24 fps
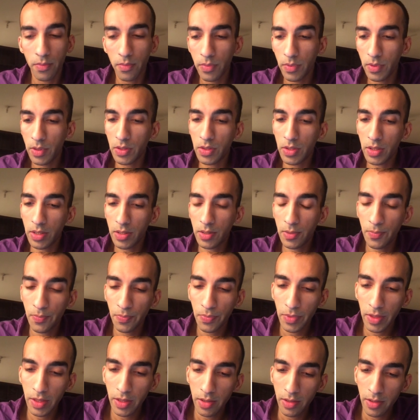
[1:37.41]
This is
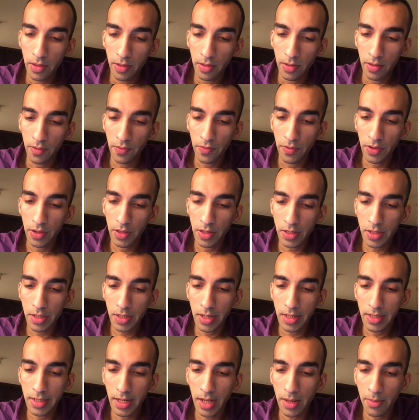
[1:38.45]
the first
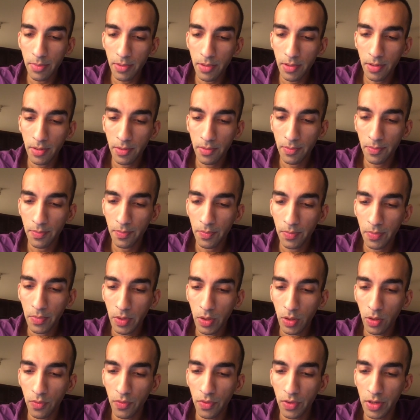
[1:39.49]
attempt
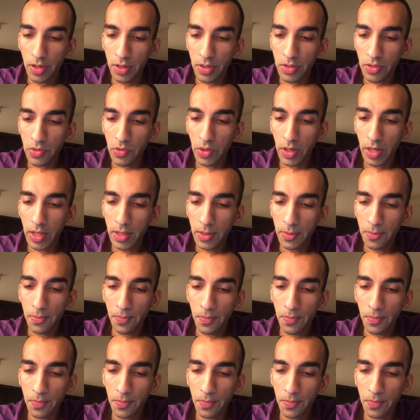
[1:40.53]
or first try